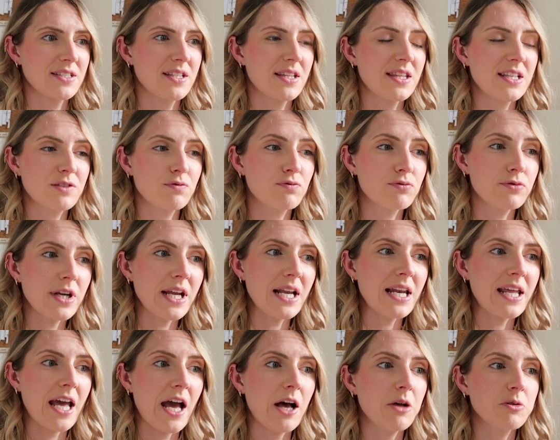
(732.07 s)
So this
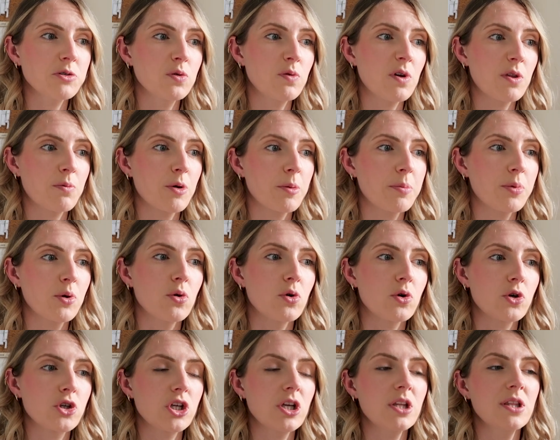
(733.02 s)
really helps me with
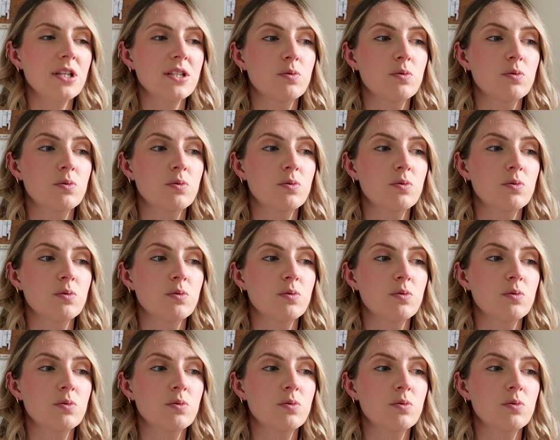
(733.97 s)
proportion.